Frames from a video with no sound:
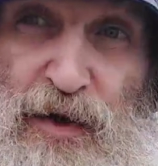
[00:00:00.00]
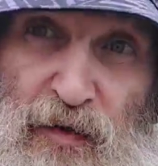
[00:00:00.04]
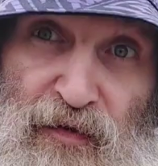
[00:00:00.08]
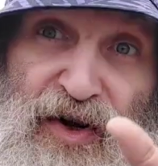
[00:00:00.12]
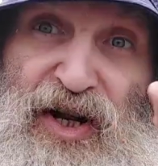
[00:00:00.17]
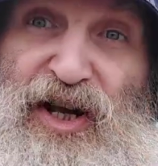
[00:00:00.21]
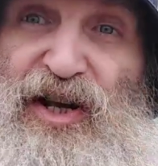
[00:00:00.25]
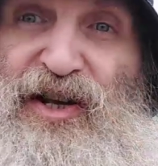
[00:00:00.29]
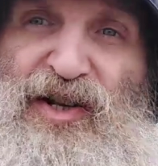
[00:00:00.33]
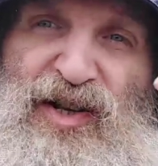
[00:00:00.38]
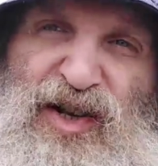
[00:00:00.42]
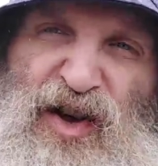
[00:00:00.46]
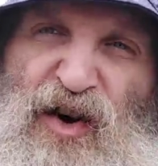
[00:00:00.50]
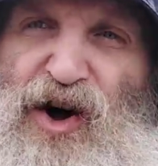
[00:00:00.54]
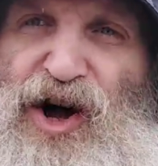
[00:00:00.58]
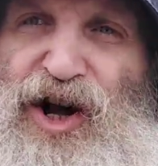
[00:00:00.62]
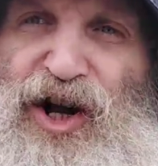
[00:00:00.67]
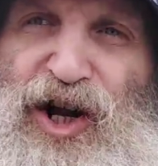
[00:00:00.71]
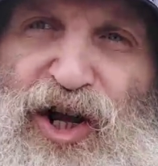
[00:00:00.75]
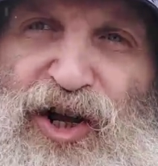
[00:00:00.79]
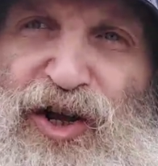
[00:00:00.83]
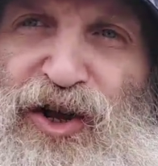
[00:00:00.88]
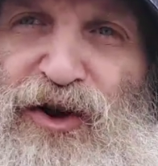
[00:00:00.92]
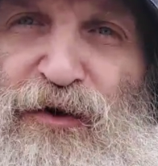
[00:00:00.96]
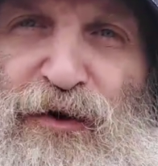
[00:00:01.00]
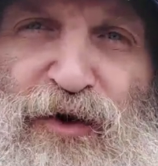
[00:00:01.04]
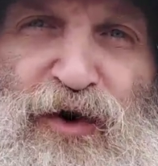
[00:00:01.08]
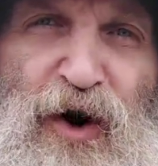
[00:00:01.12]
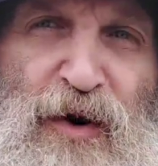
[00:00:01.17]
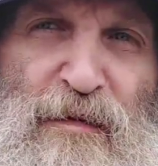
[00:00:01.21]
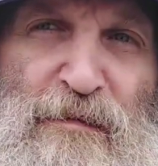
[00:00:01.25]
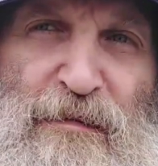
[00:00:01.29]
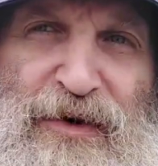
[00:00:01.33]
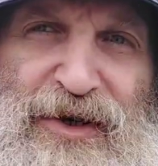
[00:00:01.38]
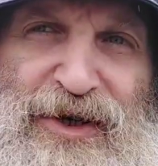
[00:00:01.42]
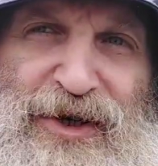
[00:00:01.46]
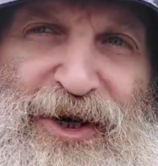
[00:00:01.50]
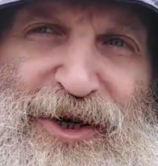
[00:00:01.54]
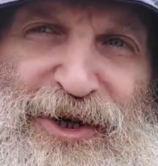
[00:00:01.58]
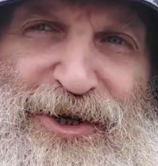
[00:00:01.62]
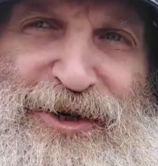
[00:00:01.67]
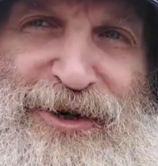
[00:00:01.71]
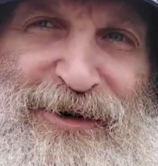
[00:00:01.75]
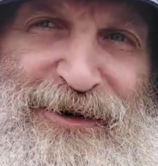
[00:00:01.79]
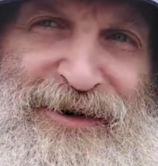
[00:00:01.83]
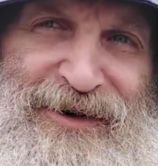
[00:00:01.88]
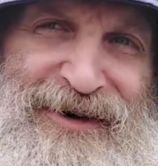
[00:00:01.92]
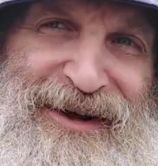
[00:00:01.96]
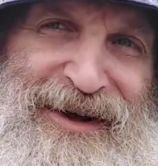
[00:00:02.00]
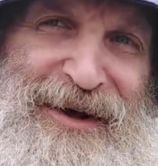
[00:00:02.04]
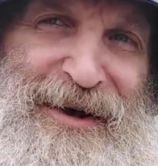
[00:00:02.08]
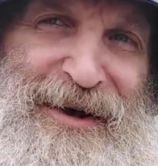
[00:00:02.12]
of an exciting new competition.